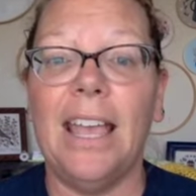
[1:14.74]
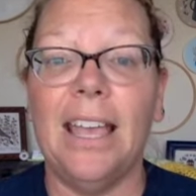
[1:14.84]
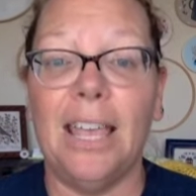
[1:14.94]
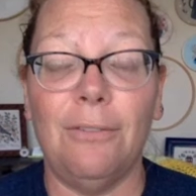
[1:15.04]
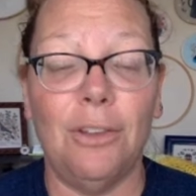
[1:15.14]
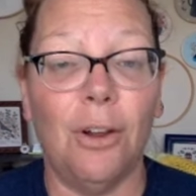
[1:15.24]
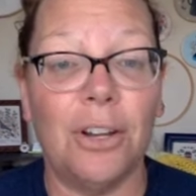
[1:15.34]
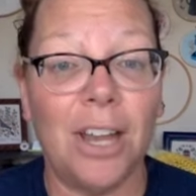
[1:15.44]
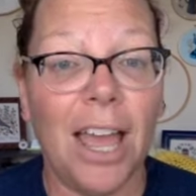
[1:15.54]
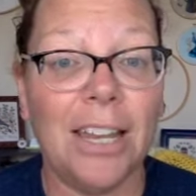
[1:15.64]
If you are
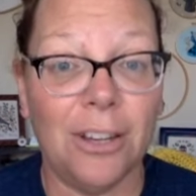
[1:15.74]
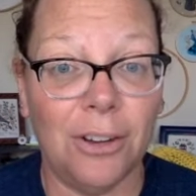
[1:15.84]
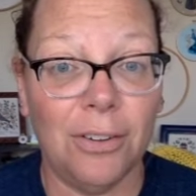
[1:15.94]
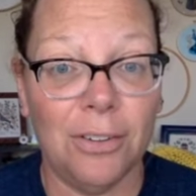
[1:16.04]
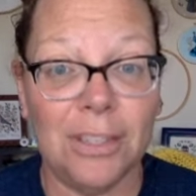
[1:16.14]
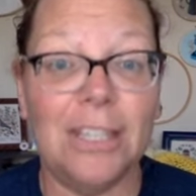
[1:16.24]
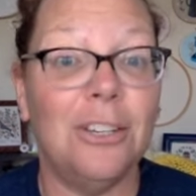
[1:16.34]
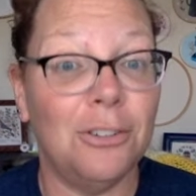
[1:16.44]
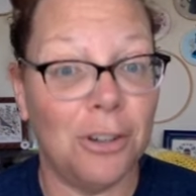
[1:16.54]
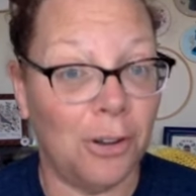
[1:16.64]
not new, then
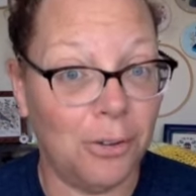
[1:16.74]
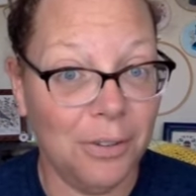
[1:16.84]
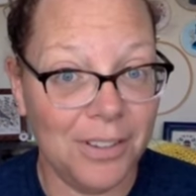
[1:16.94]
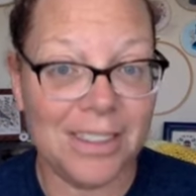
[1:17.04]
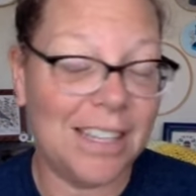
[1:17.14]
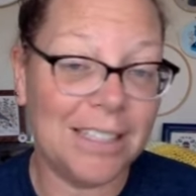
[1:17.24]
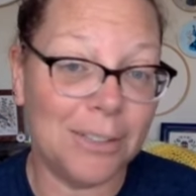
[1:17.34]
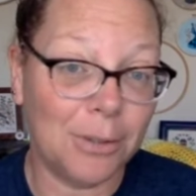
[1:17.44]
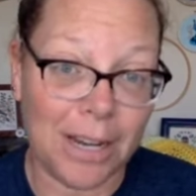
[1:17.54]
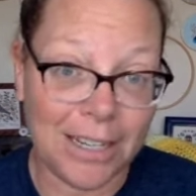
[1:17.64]
you know this
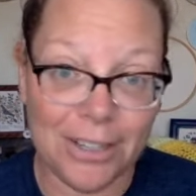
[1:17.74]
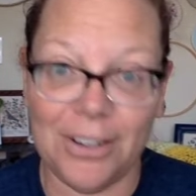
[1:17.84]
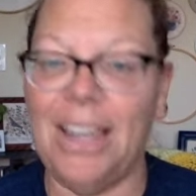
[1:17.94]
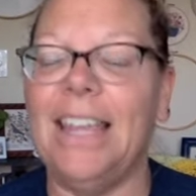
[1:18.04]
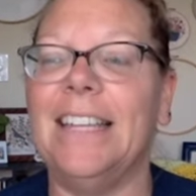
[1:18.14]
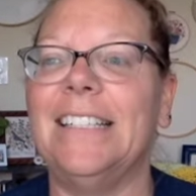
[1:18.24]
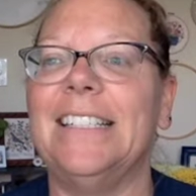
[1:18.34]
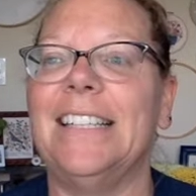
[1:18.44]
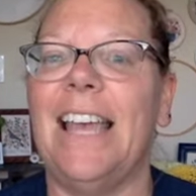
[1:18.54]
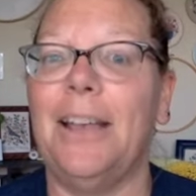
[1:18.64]
is what I do, and
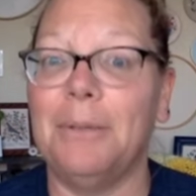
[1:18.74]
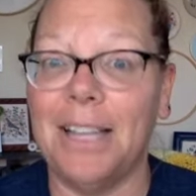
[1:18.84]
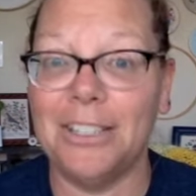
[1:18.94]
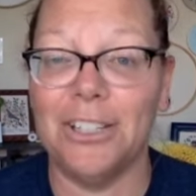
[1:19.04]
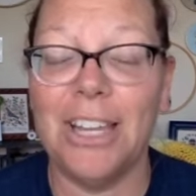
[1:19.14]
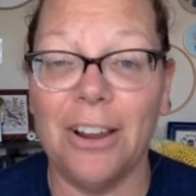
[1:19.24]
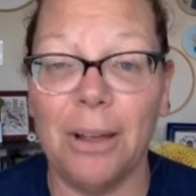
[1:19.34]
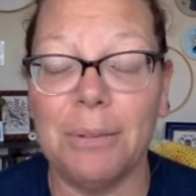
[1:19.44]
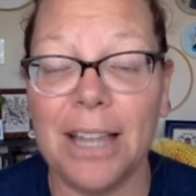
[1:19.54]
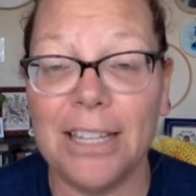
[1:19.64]
I'm glad you're here.
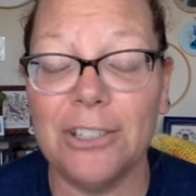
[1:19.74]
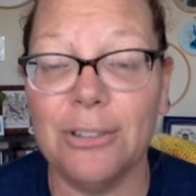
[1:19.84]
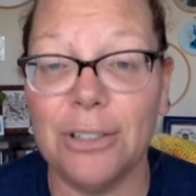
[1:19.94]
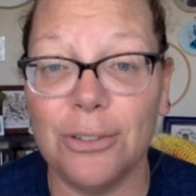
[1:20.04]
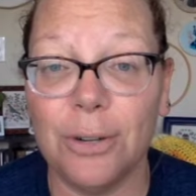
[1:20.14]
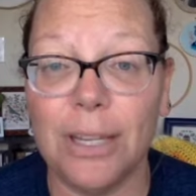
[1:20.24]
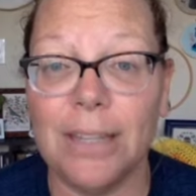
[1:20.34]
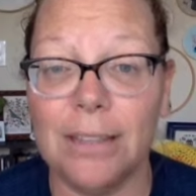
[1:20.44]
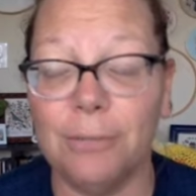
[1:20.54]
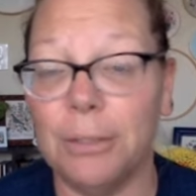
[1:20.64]
I'm glad you enjoy
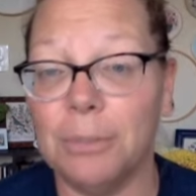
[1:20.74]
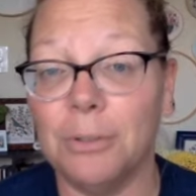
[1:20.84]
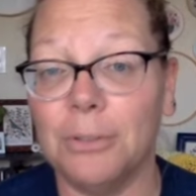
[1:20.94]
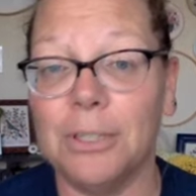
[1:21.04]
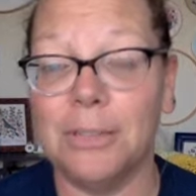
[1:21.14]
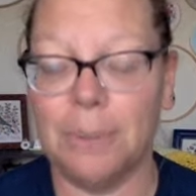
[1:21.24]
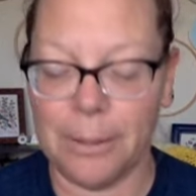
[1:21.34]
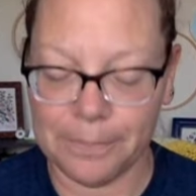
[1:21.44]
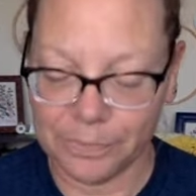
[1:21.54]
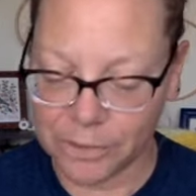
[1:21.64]
the flip throughs as well.
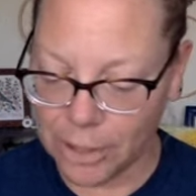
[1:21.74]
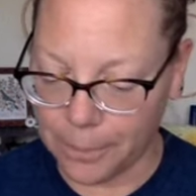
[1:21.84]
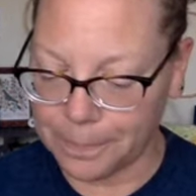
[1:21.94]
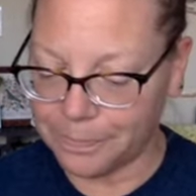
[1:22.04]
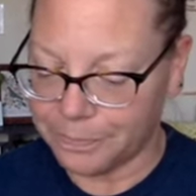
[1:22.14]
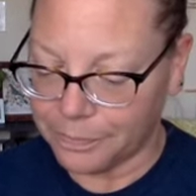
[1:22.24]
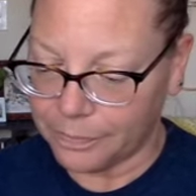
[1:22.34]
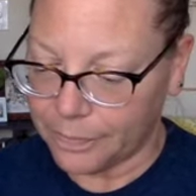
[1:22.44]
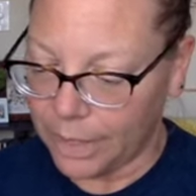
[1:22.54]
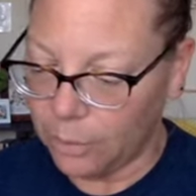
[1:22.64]
So
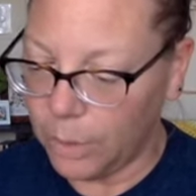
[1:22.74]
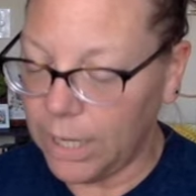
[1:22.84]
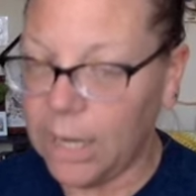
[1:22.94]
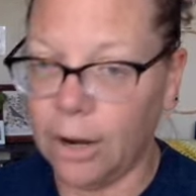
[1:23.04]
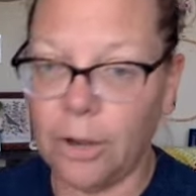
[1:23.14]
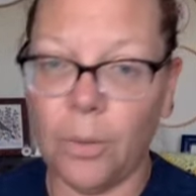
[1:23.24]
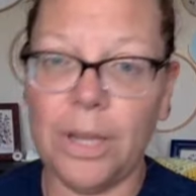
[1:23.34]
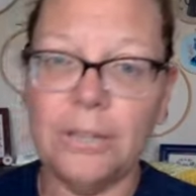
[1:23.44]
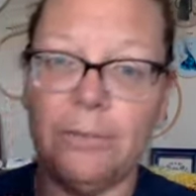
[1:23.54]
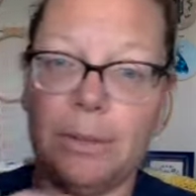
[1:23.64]
we are
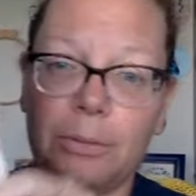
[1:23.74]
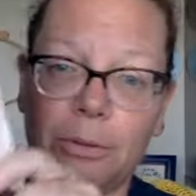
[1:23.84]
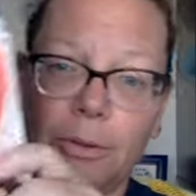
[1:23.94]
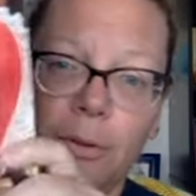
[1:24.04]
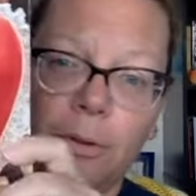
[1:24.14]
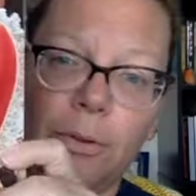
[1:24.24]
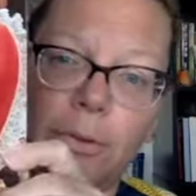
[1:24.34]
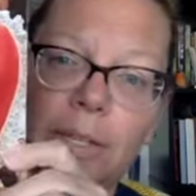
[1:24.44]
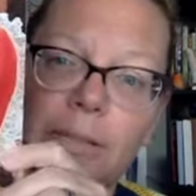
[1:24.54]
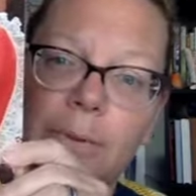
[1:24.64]
going to flip through
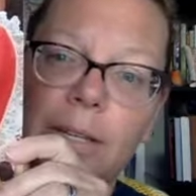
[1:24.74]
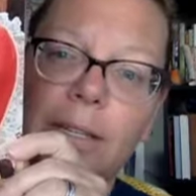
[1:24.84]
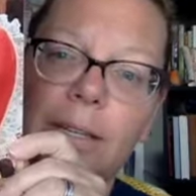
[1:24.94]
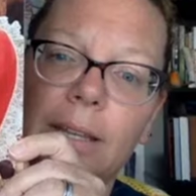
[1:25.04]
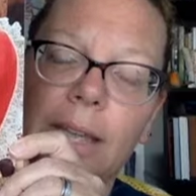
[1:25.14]
this one.